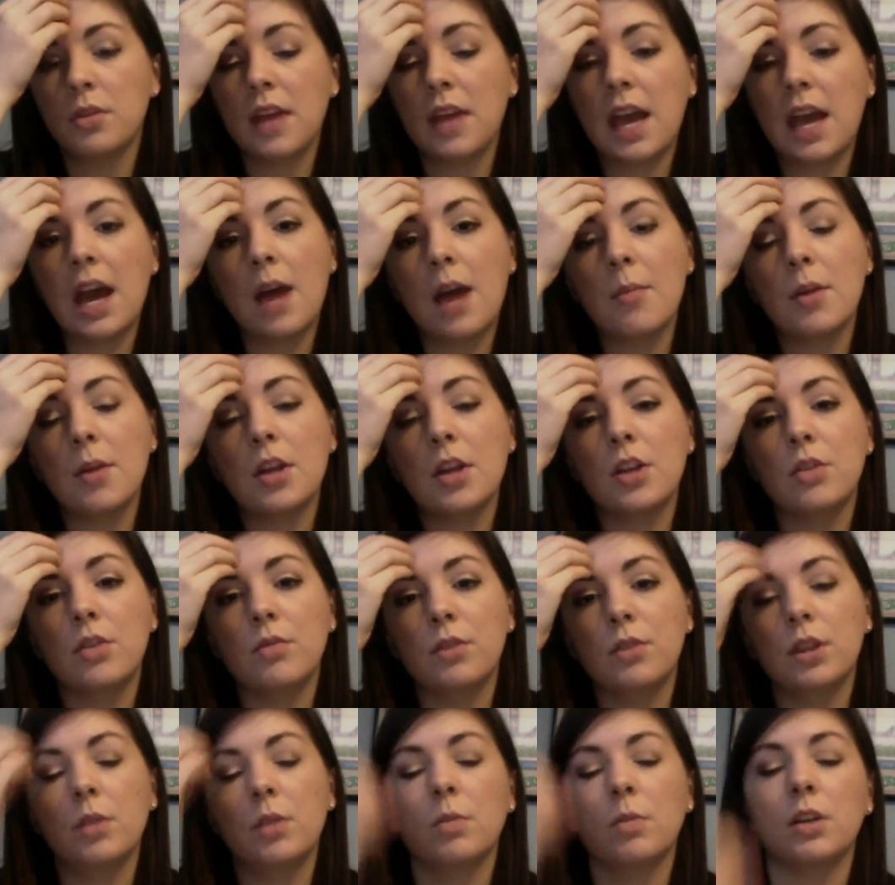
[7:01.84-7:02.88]
app, and you
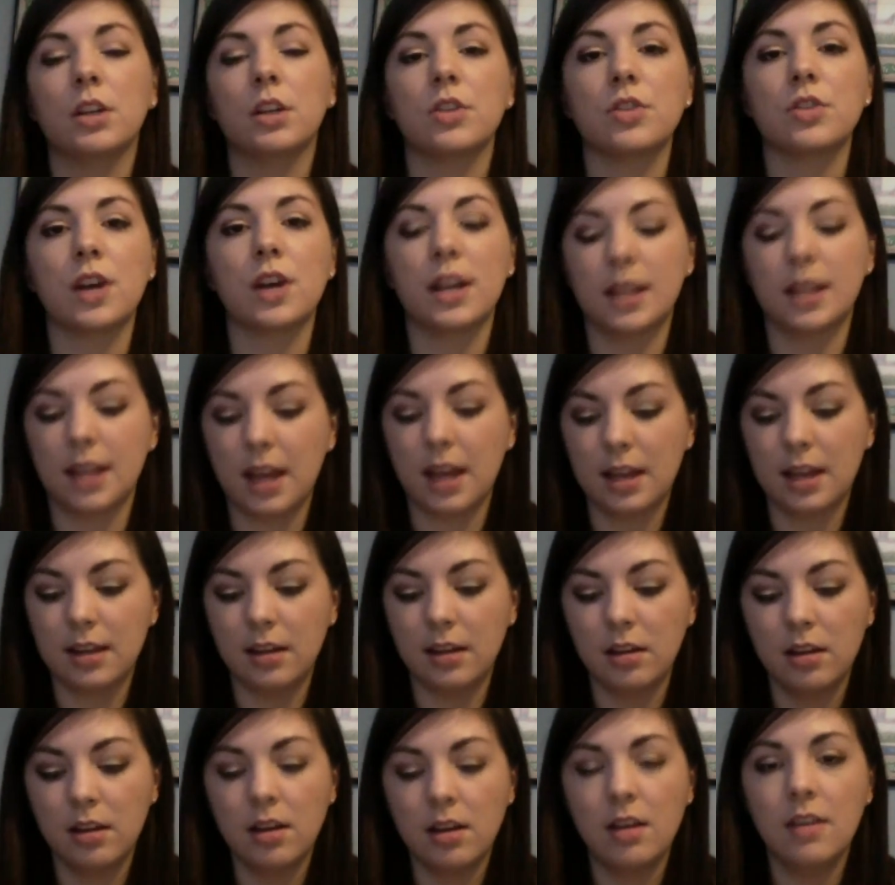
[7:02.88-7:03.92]
really want to try to get
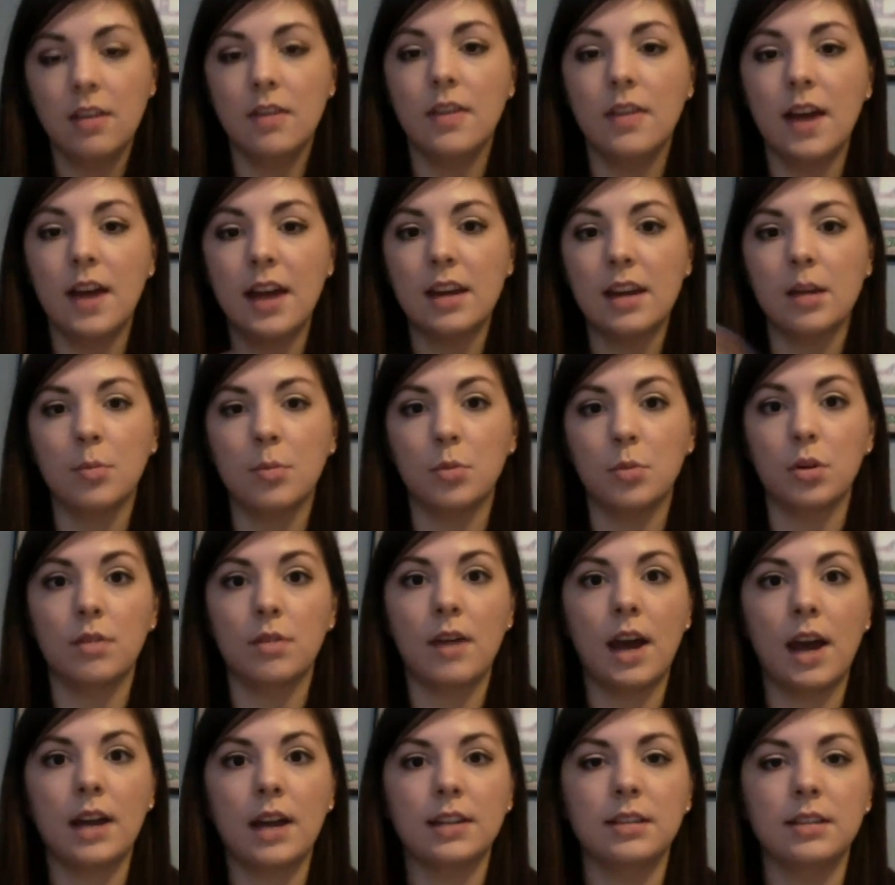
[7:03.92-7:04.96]
that number of
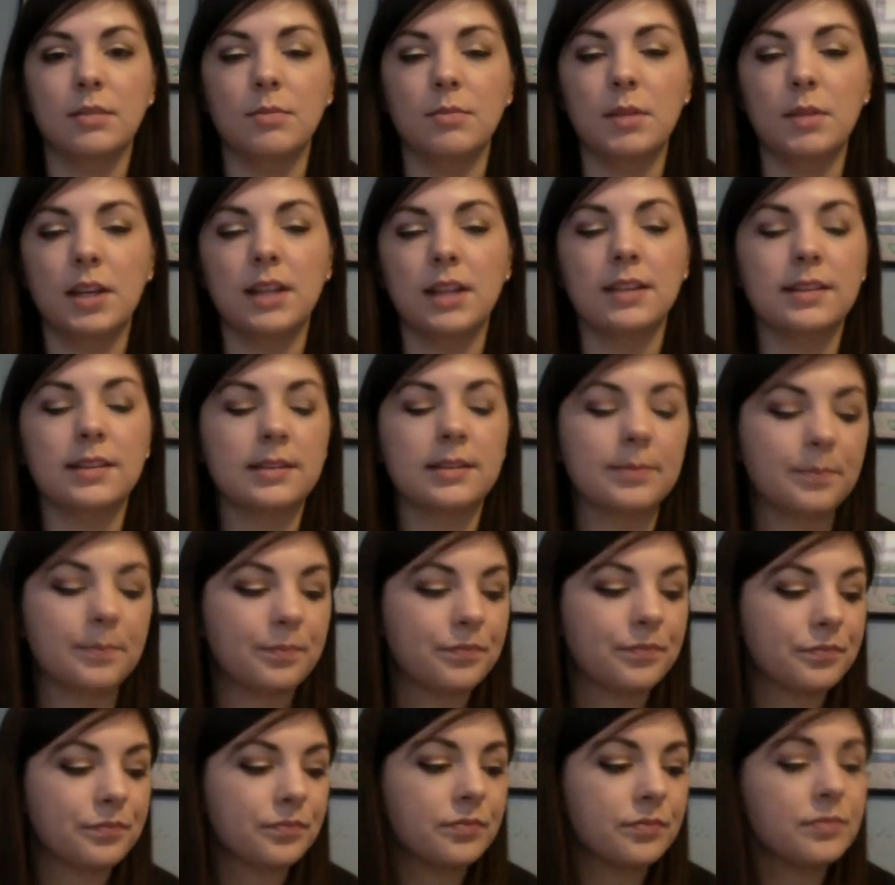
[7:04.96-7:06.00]
active minutes
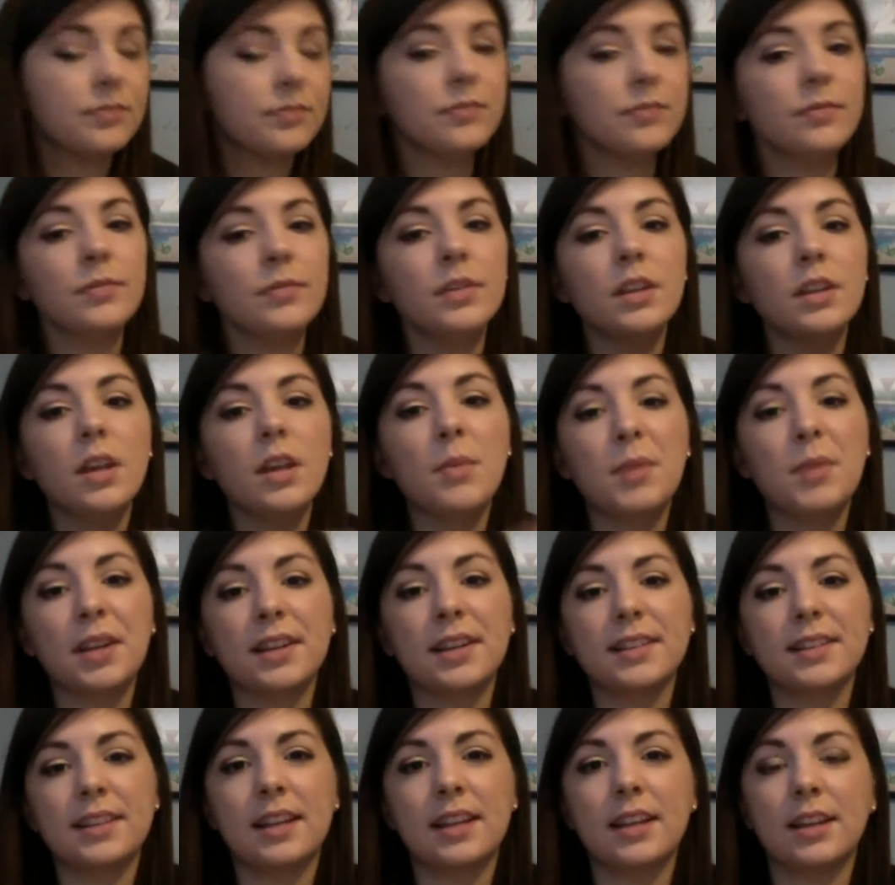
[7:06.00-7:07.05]

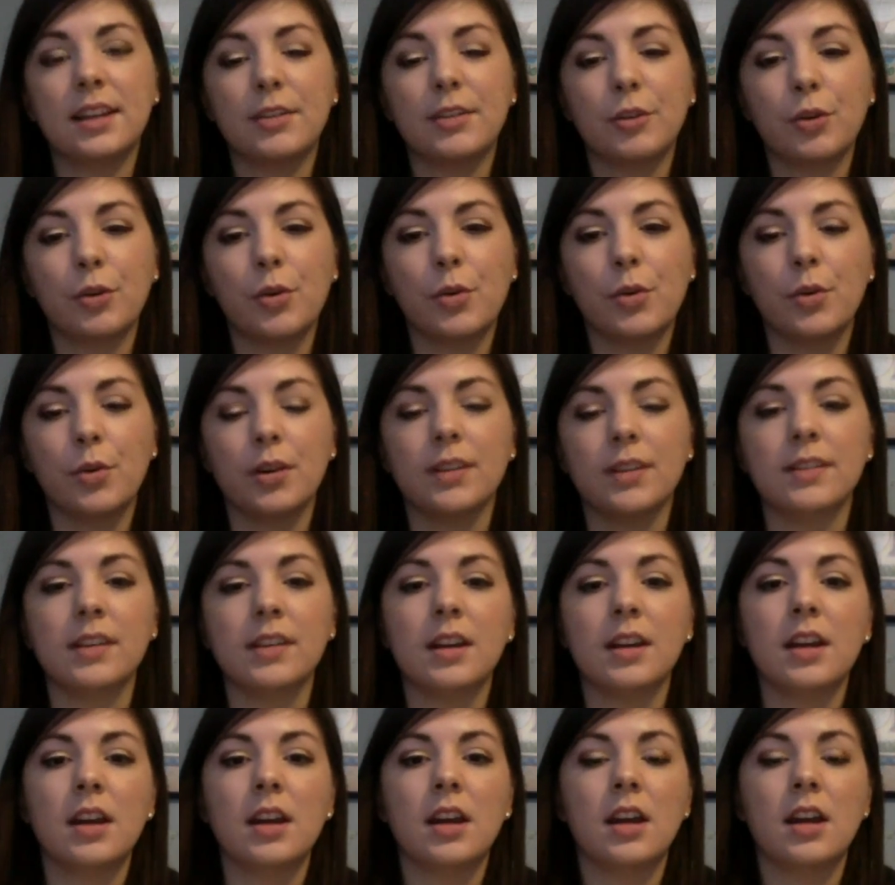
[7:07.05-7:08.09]
because then it records
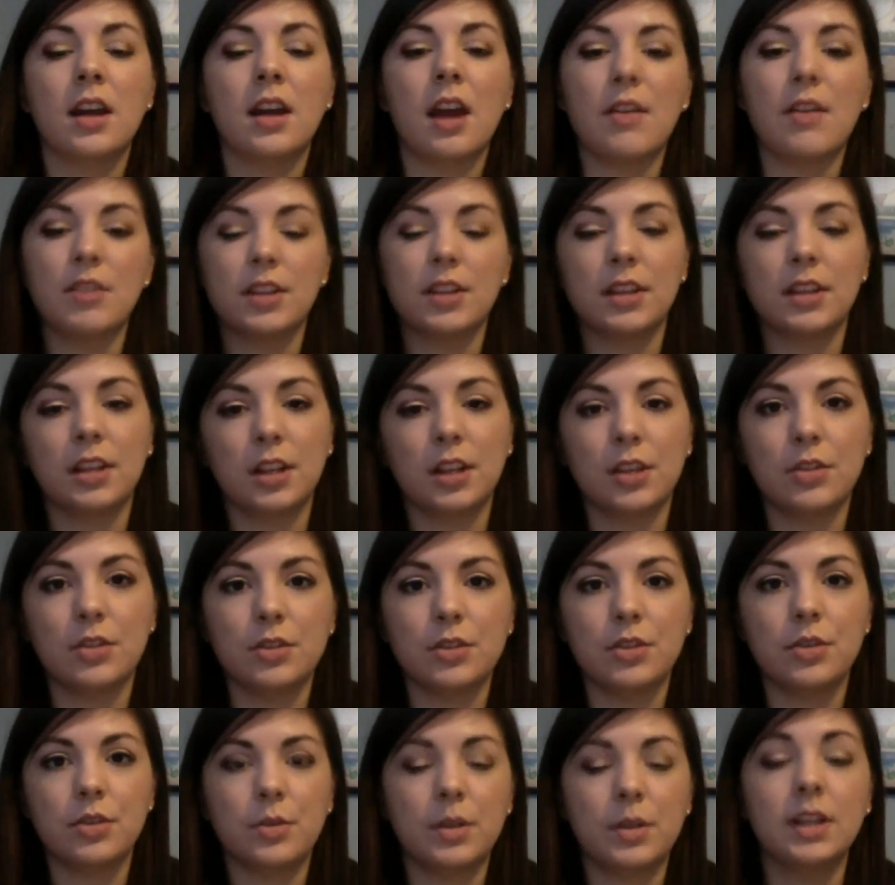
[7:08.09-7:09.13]
everything that you
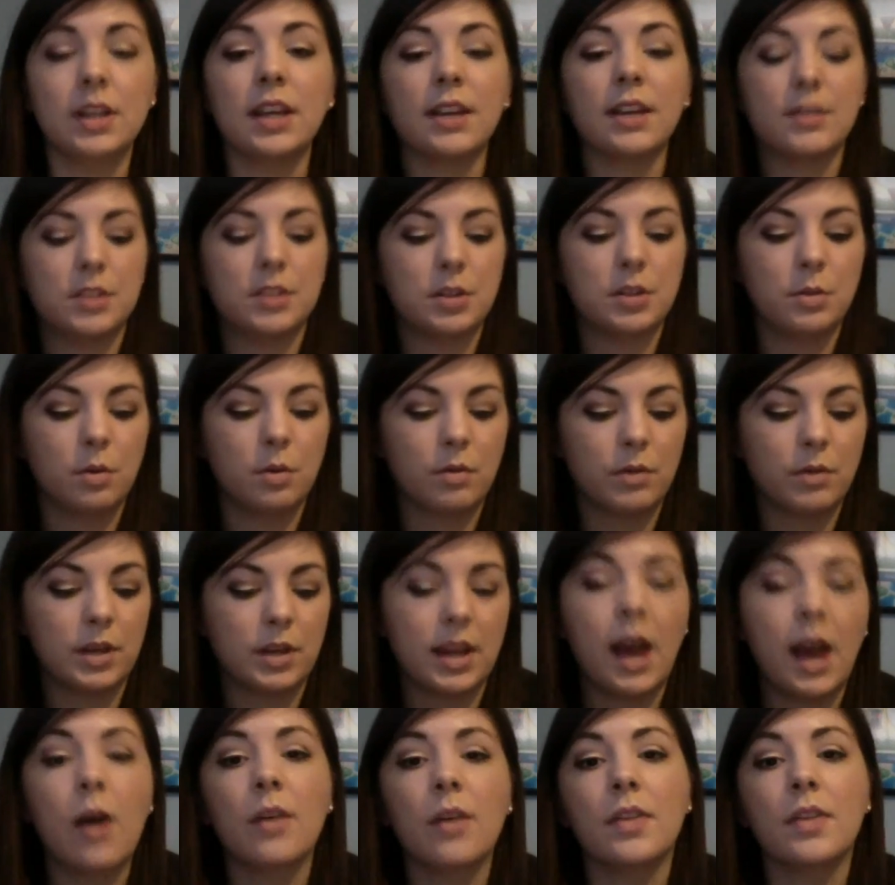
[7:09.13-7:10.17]
do and it gives you a
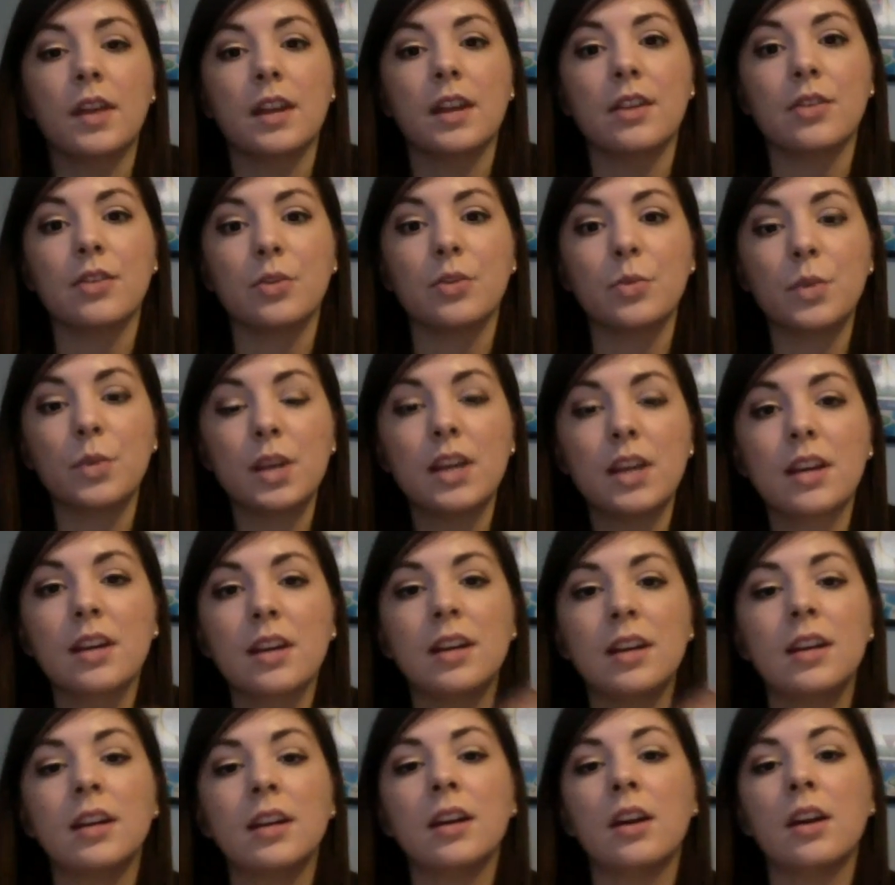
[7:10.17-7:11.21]
readout at the end of the week
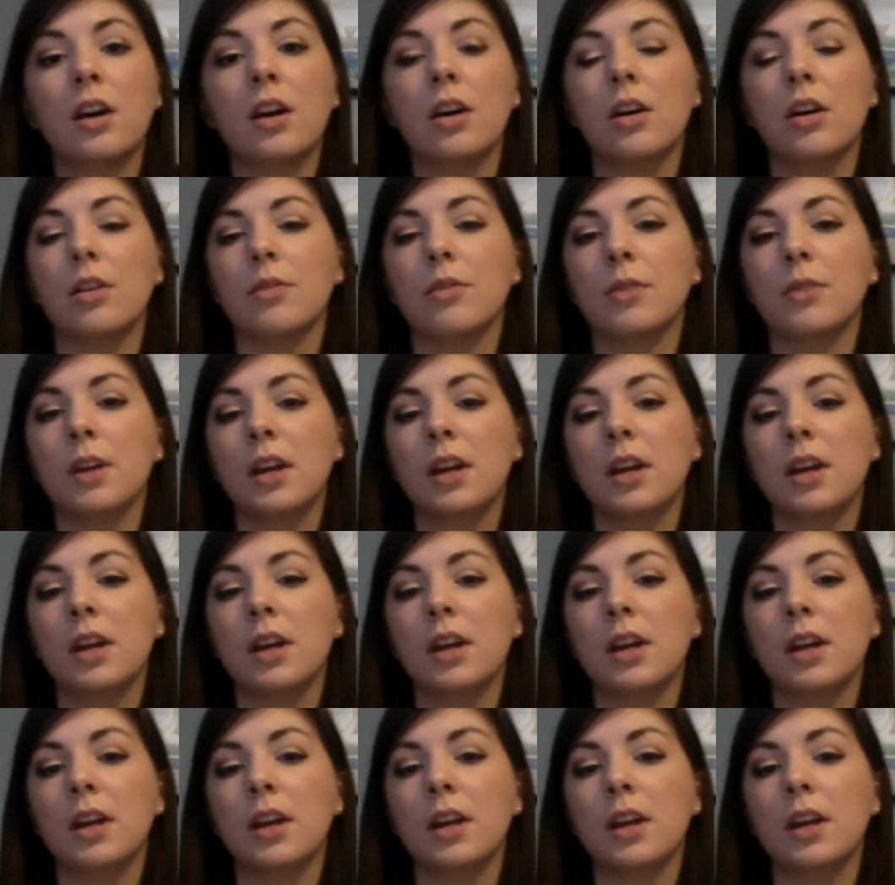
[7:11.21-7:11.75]
of